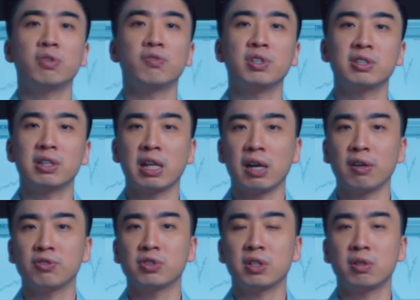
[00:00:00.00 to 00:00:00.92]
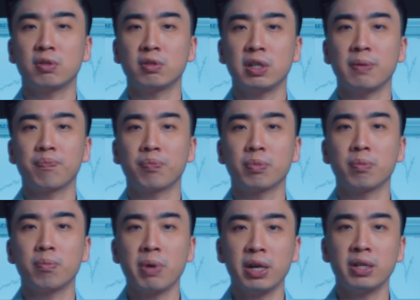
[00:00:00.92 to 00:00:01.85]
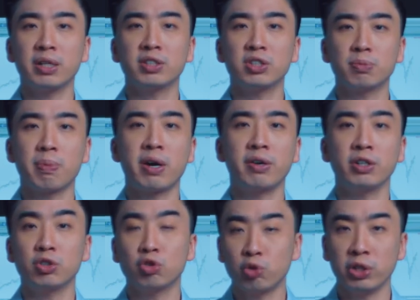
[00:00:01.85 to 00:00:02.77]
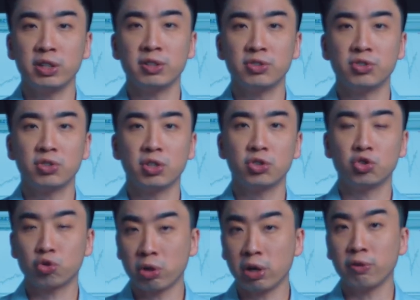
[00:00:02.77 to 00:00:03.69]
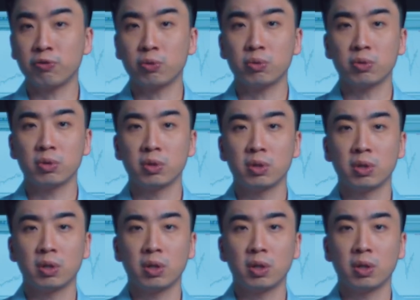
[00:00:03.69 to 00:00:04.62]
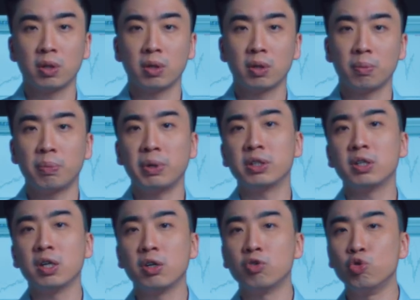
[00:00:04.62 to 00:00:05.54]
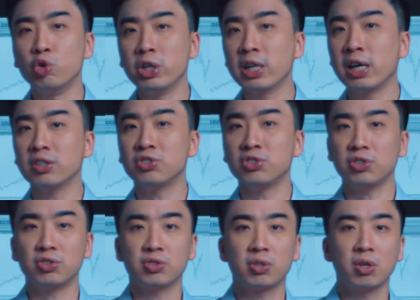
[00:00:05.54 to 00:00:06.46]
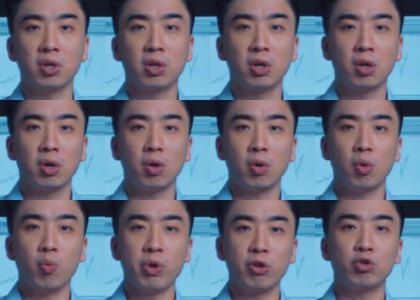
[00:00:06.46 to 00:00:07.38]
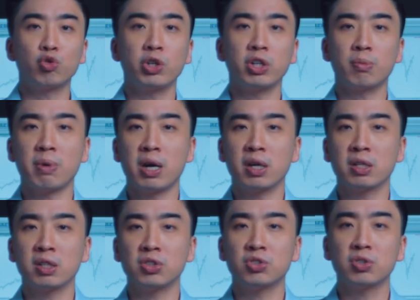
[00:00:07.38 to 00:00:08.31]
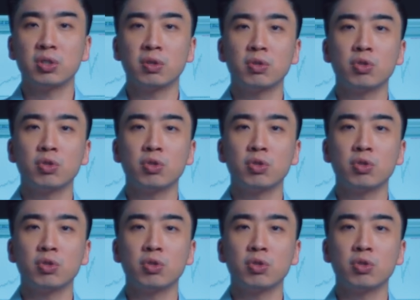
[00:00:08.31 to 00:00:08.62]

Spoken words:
of this lifestyle that many aspiring traders strive for. But realize this, when you trade the markets,